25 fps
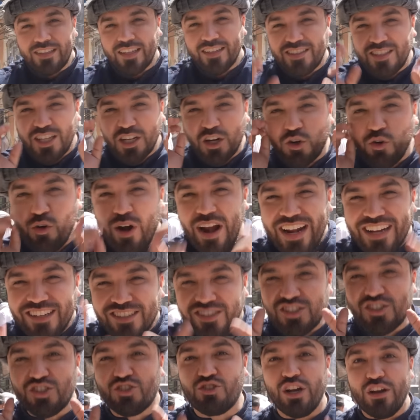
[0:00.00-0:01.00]
does the
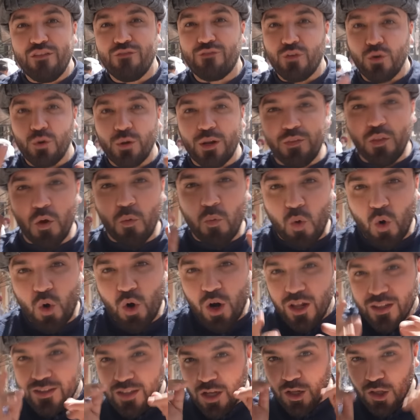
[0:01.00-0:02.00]
greatest street food in the
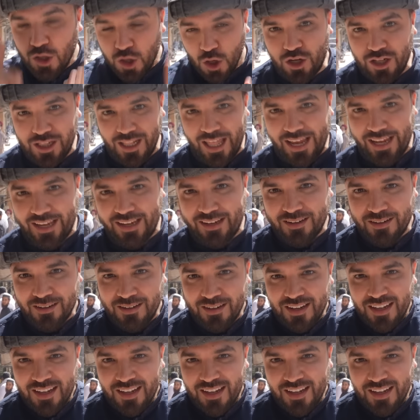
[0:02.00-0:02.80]
world look like?